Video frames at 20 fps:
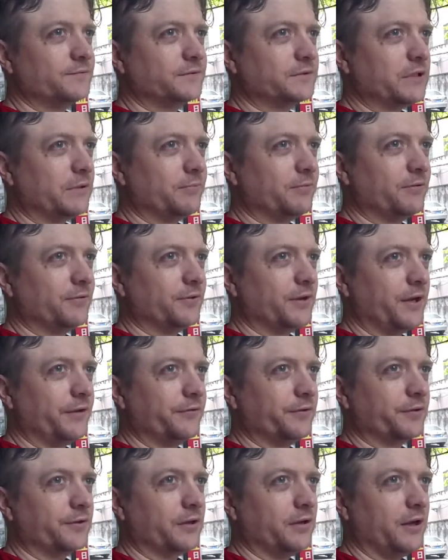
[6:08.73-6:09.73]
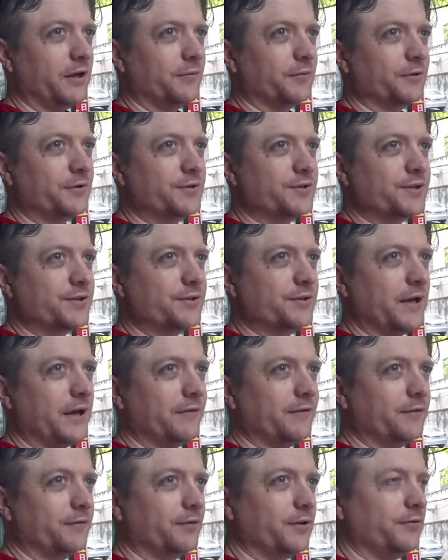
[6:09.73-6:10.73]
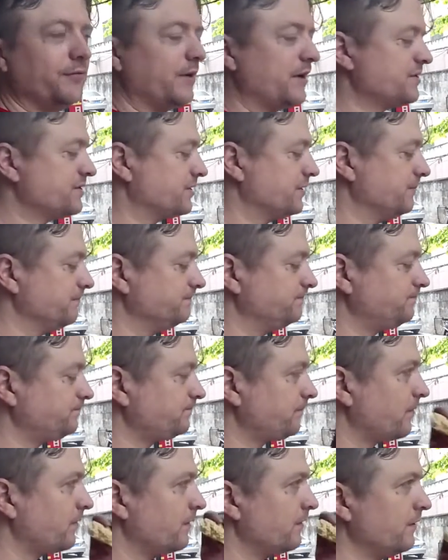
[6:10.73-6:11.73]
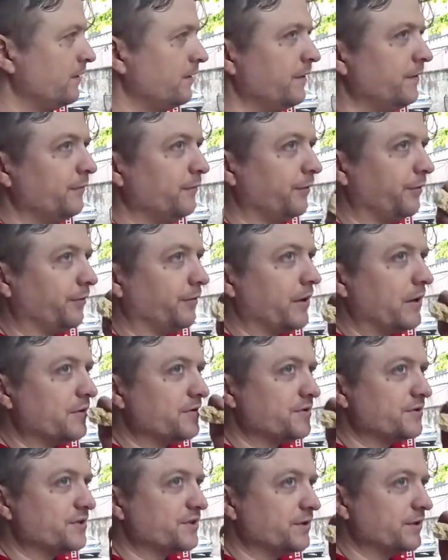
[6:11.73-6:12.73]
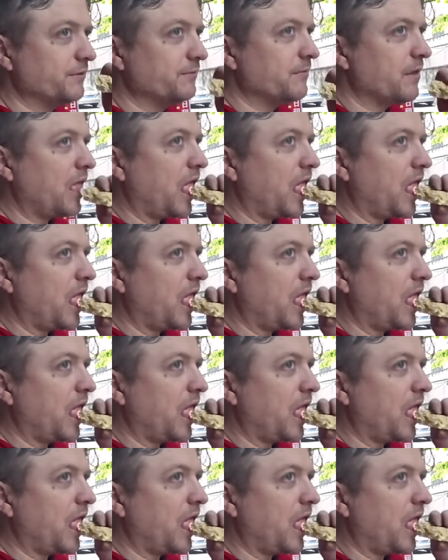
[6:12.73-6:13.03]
couple 100 kilometers and you haven't really rested with 3 hours of sleep,